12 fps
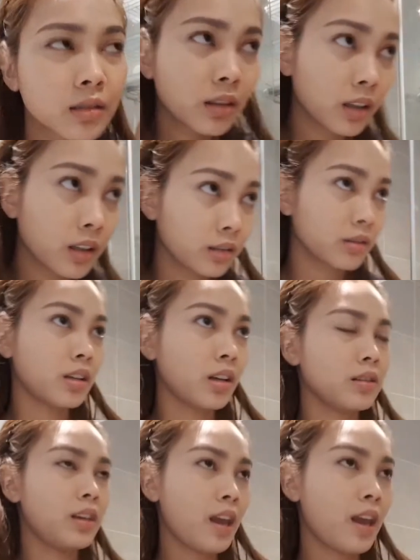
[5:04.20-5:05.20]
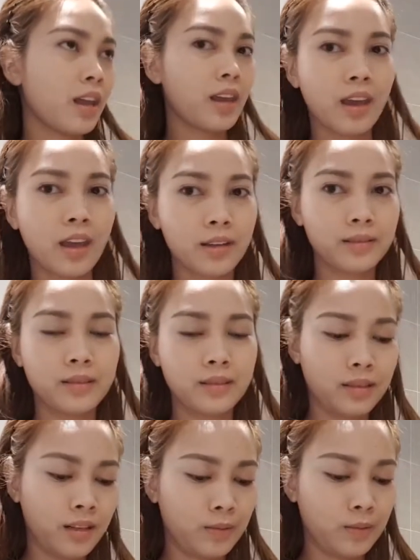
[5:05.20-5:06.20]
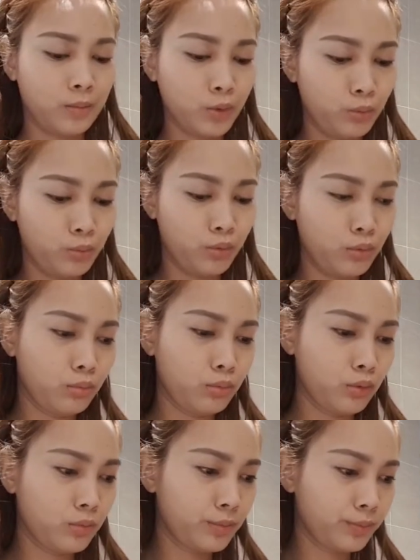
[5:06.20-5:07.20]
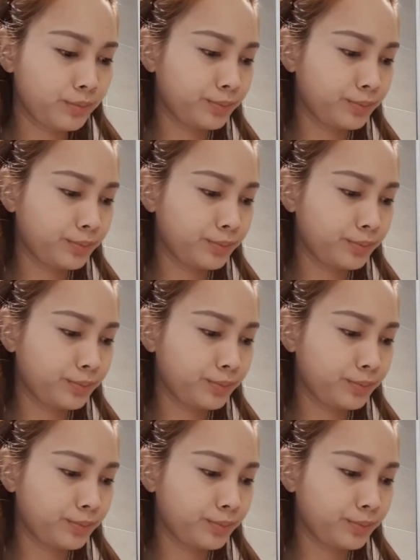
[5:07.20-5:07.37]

Don't have a song. Yeah, yeah. Boom, boom, boom.